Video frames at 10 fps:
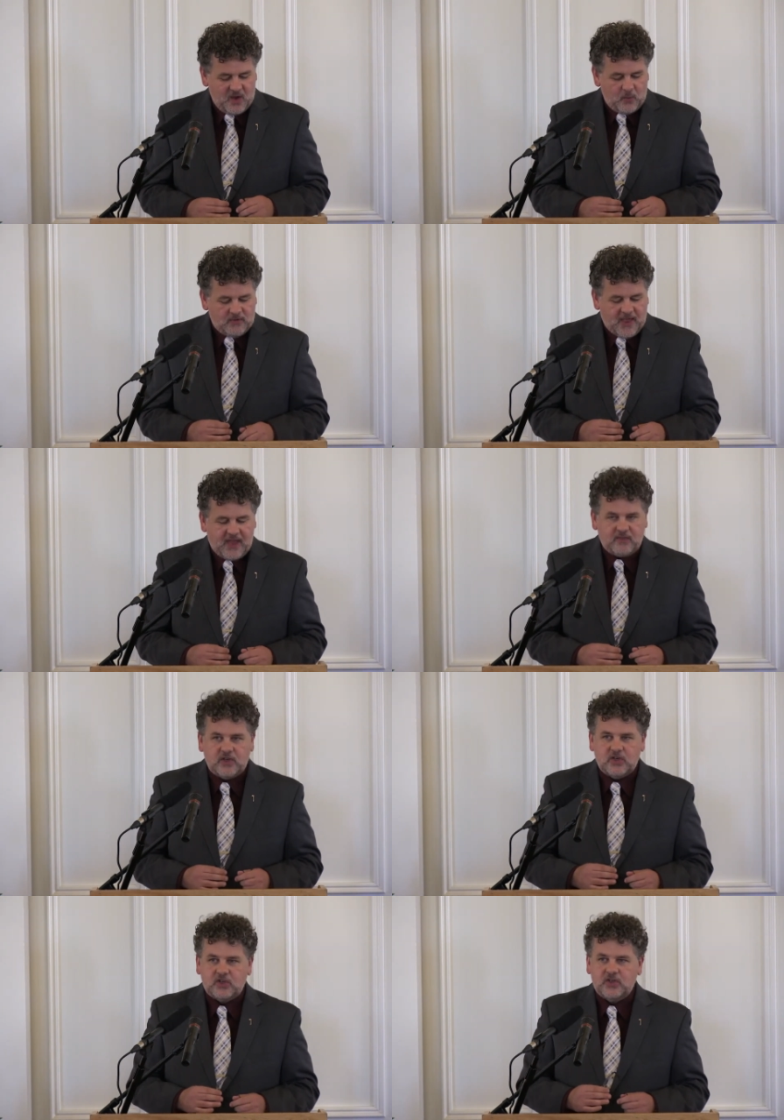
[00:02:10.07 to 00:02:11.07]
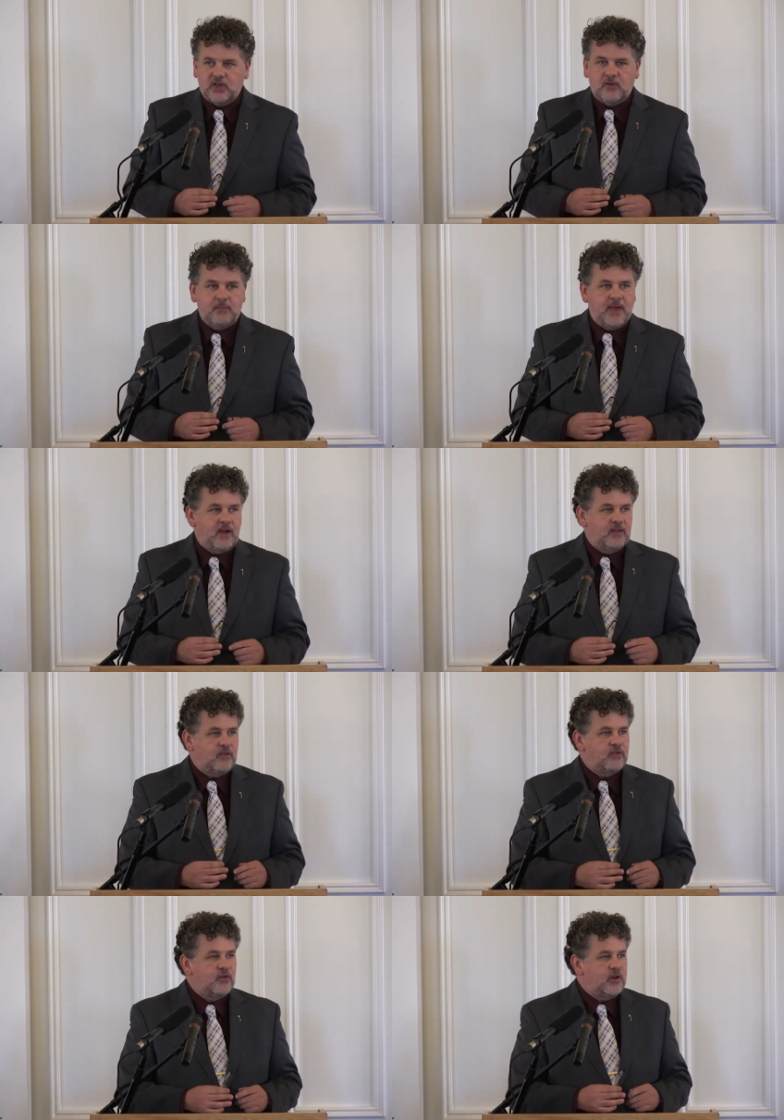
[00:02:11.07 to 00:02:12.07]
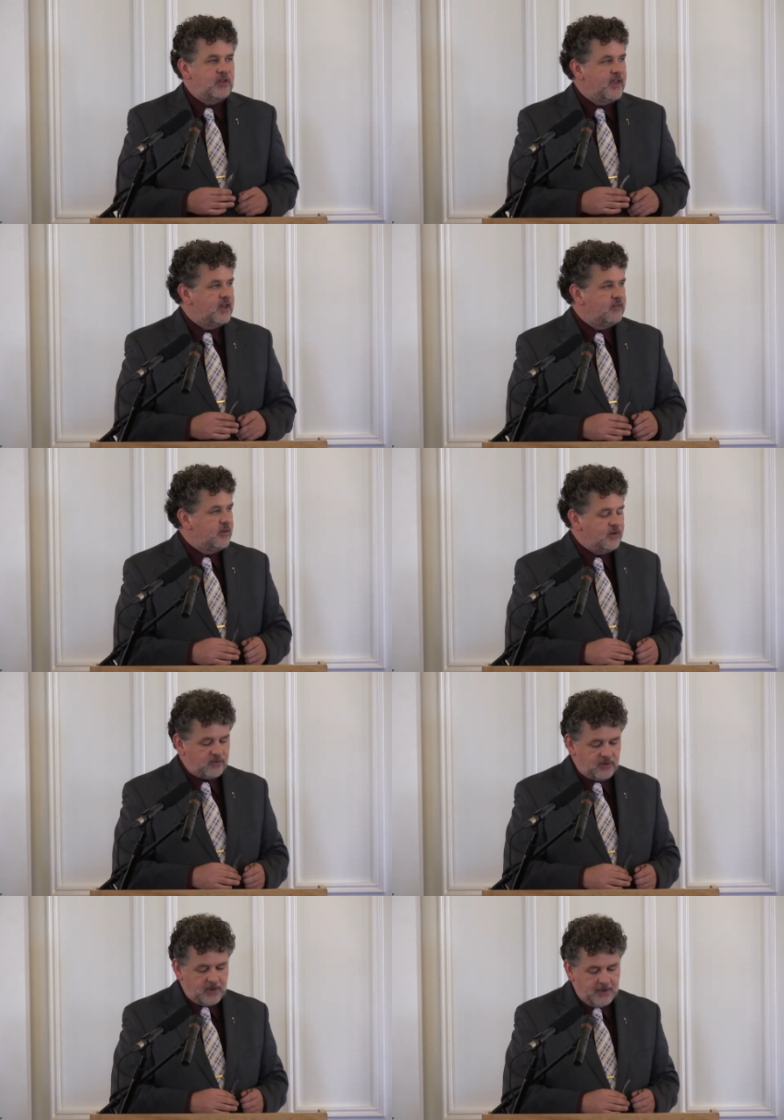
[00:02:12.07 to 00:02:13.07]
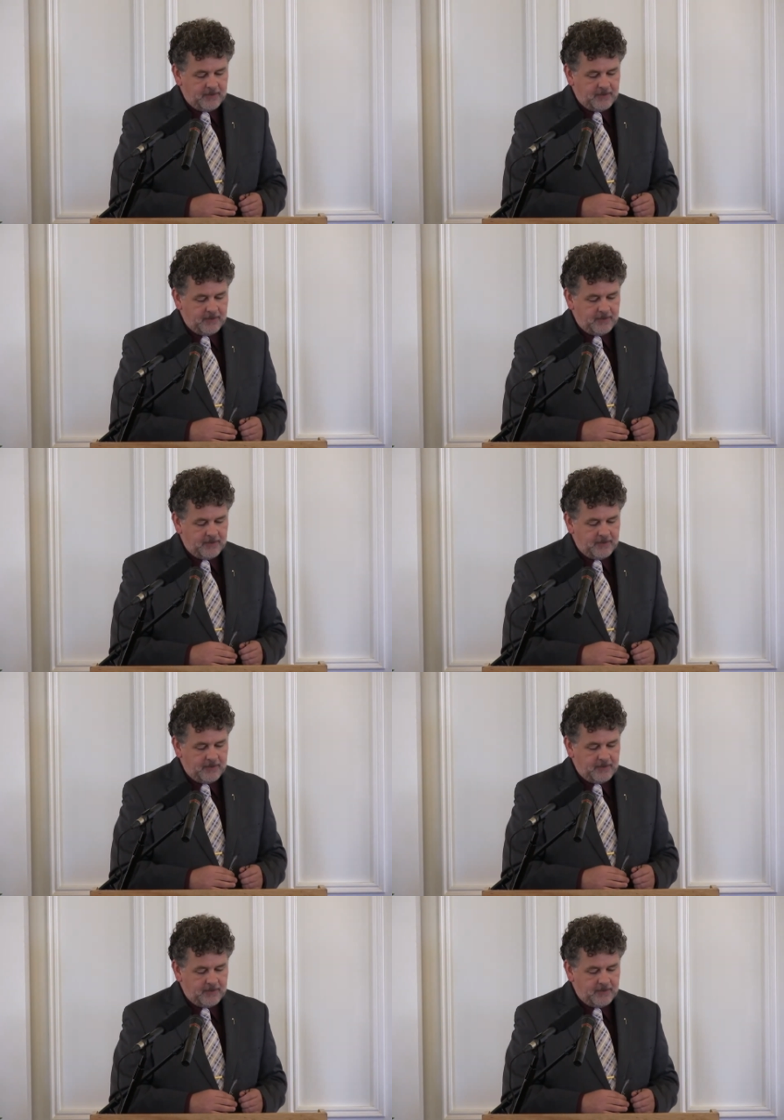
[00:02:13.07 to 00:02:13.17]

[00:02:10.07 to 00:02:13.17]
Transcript: We've had the addition of a bell at the 30th anniversary